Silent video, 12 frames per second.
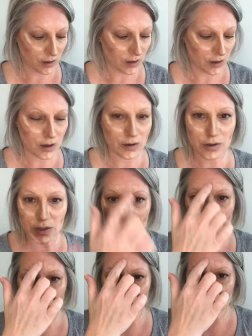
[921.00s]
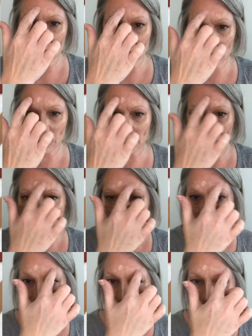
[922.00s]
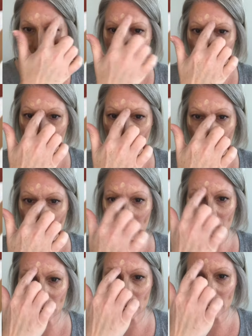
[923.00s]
And just a little bit here.